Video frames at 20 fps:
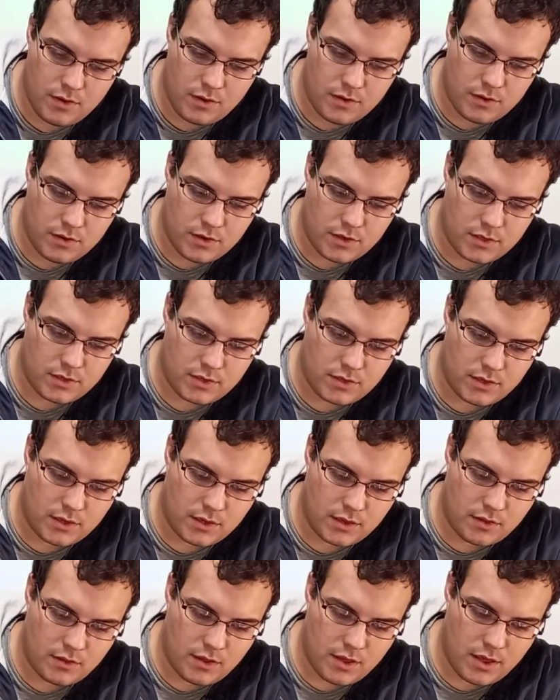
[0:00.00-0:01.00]
Just
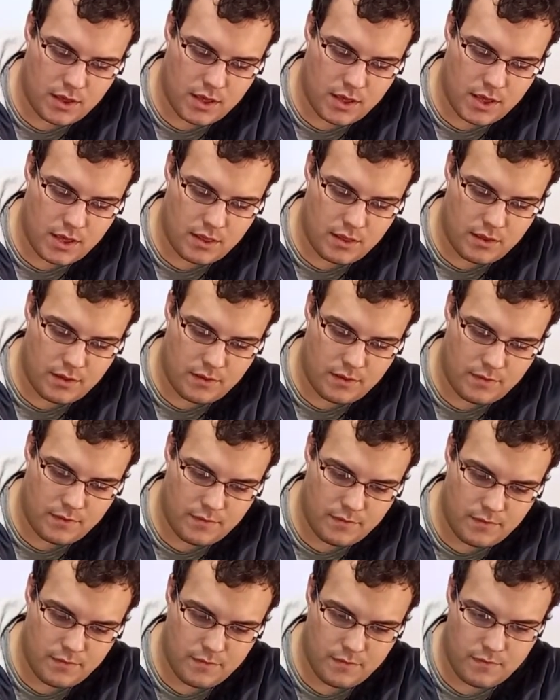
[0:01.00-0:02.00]
like that.
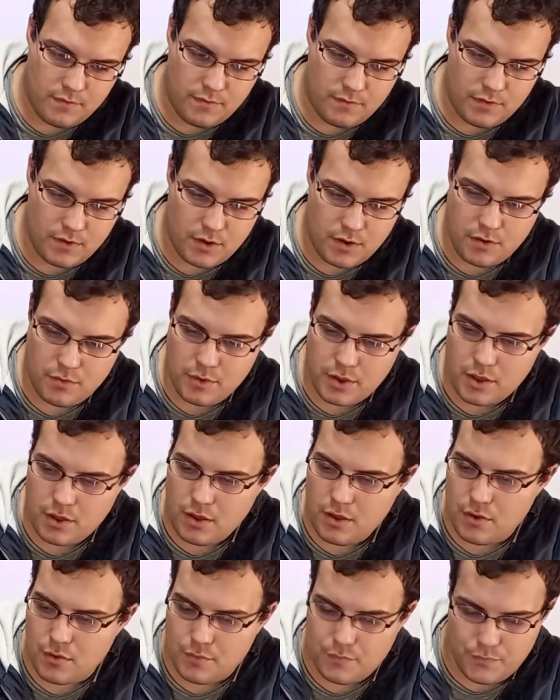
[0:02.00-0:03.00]
There we go.